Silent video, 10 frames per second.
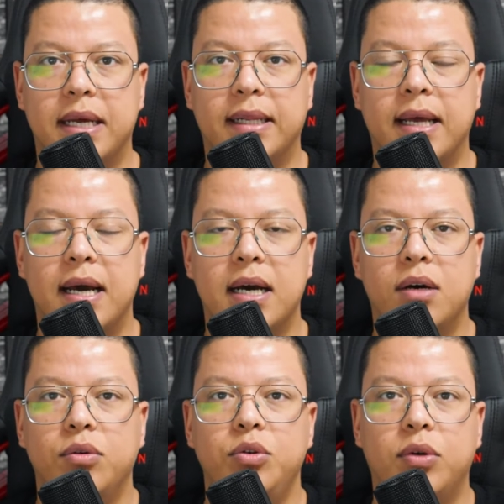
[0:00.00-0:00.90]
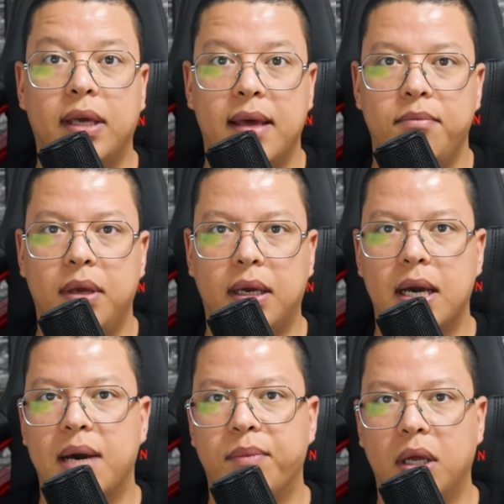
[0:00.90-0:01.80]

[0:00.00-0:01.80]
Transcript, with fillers: and how you can become